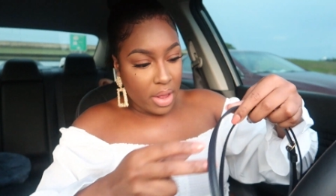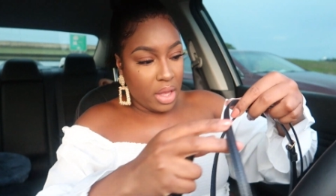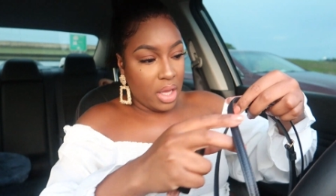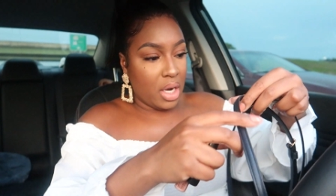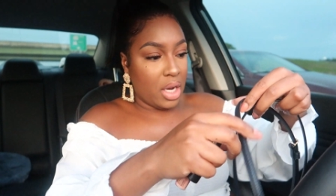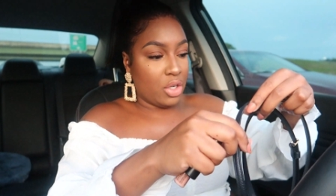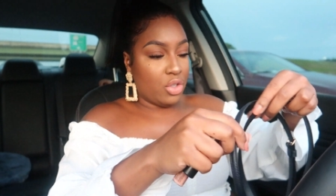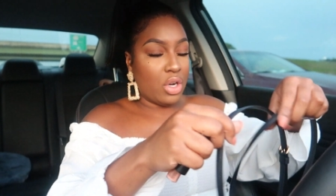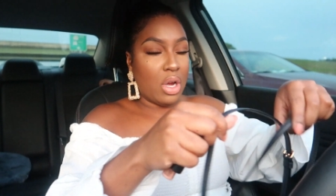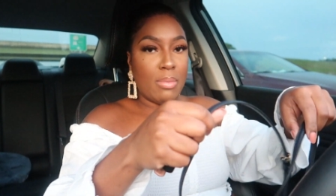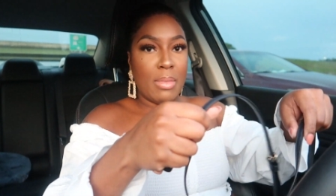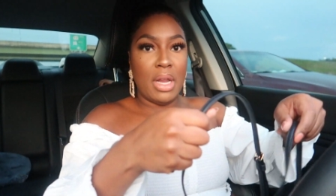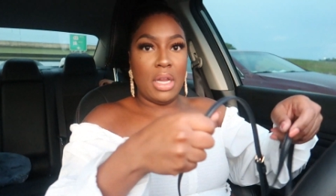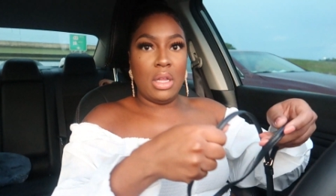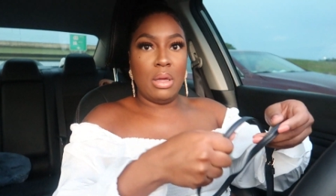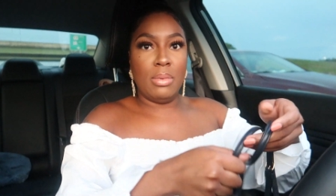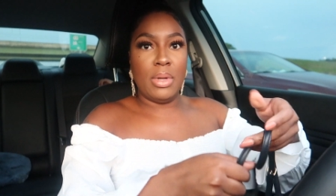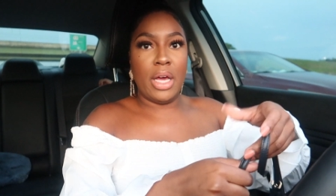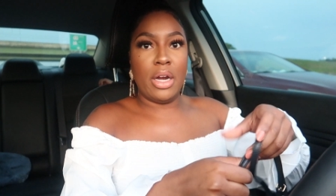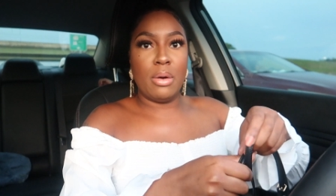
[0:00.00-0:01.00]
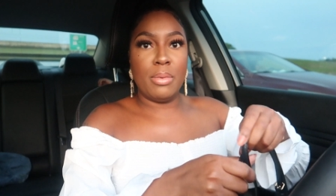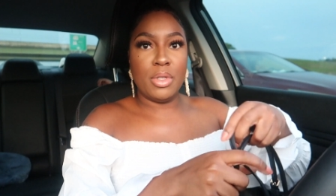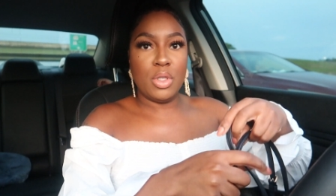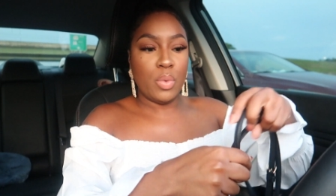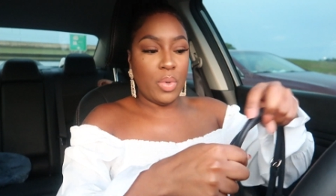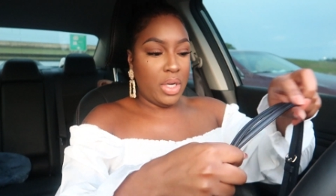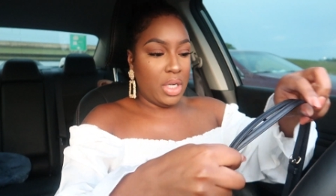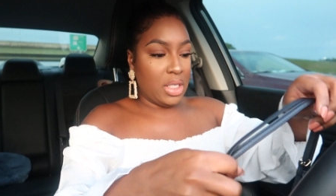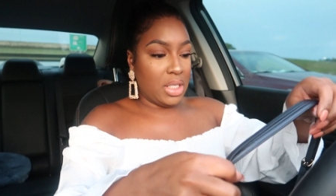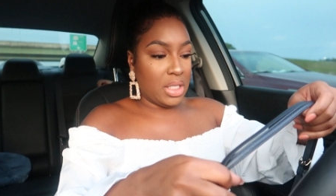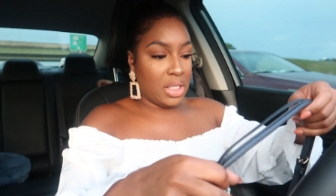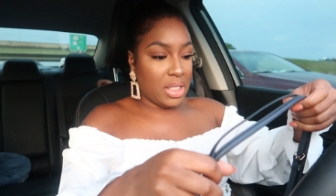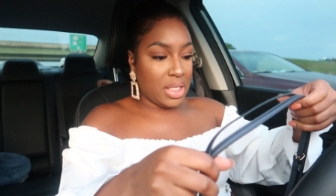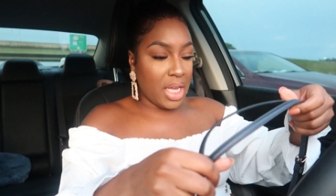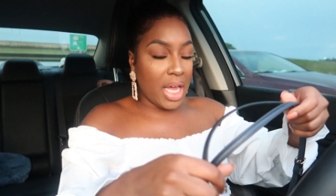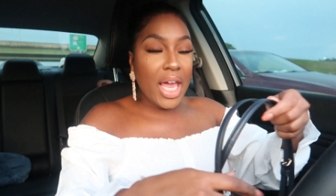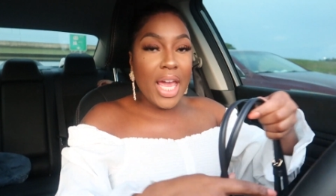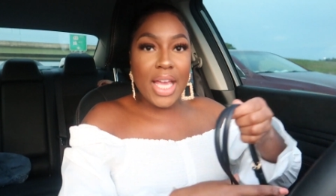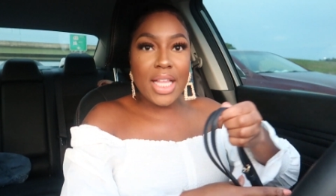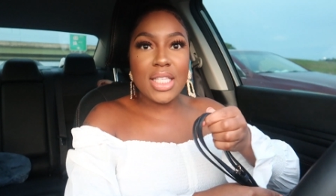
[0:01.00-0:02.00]
then I dropped my lip liner between the
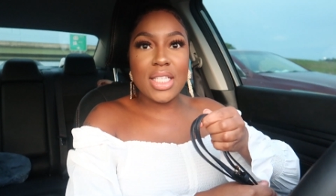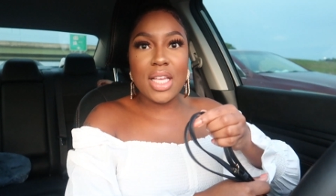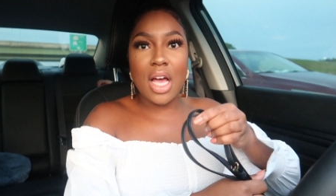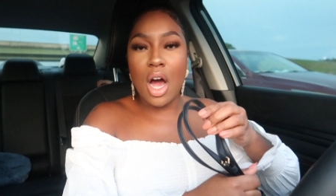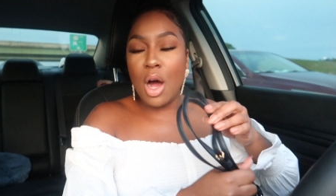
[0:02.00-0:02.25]
seats.